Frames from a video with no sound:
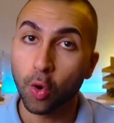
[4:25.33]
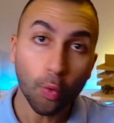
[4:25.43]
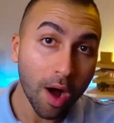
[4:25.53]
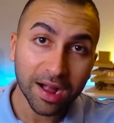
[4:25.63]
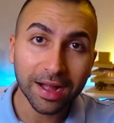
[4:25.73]

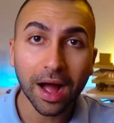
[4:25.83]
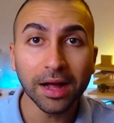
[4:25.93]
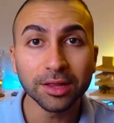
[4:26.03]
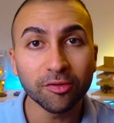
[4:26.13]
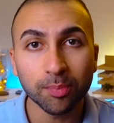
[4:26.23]
What
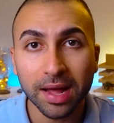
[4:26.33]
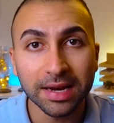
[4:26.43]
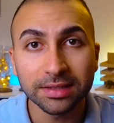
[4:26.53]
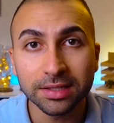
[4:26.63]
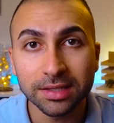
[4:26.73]
kind of
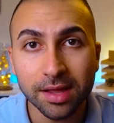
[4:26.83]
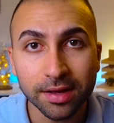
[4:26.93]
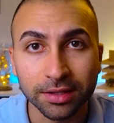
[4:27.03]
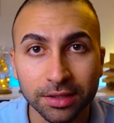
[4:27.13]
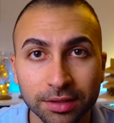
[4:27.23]
planet is
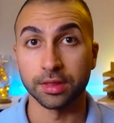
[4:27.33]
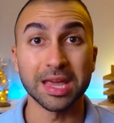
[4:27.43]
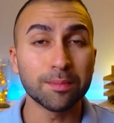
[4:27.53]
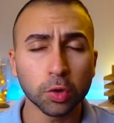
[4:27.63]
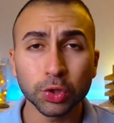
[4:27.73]
this?
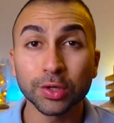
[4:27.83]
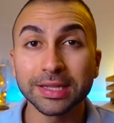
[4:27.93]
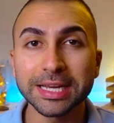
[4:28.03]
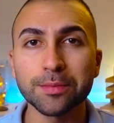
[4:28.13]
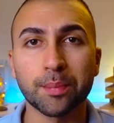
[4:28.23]
The emotional
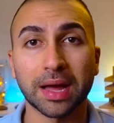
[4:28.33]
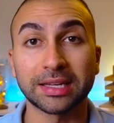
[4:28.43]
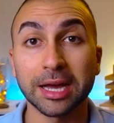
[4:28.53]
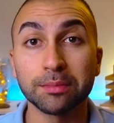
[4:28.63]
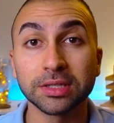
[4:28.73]
impact
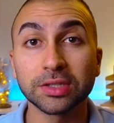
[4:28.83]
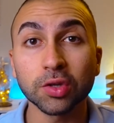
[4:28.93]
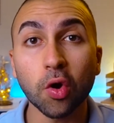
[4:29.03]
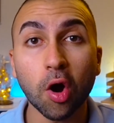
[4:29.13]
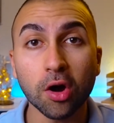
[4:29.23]
can be
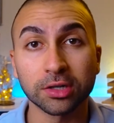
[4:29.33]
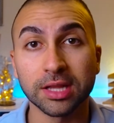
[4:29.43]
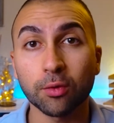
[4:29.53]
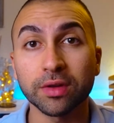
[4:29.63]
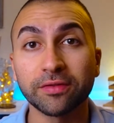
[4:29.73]
so harsh
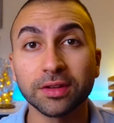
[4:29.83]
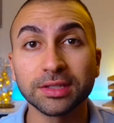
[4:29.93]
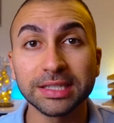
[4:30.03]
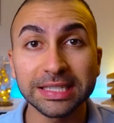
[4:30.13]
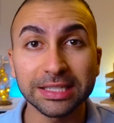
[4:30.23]
that we feel
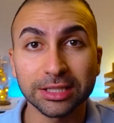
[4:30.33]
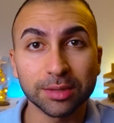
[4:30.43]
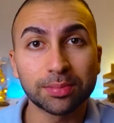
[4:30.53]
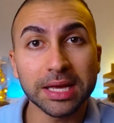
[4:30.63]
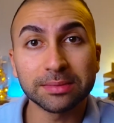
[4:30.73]
the need to
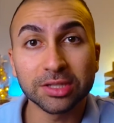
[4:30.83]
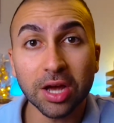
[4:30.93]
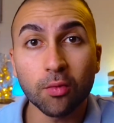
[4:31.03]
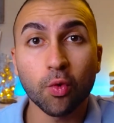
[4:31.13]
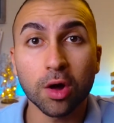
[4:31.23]
blame
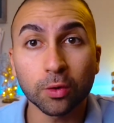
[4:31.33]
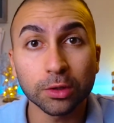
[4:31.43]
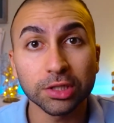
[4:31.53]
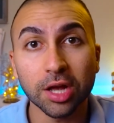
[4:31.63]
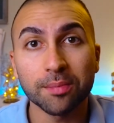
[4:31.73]
someone
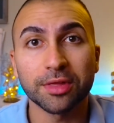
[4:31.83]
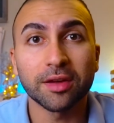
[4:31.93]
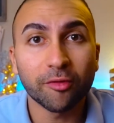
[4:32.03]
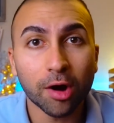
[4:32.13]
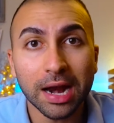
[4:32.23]
or
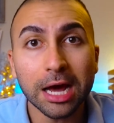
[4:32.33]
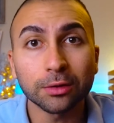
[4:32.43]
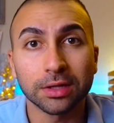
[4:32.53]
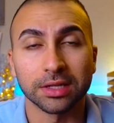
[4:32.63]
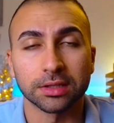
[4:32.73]
something for an
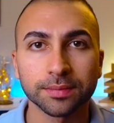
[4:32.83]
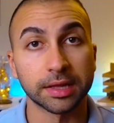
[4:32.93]
outlet.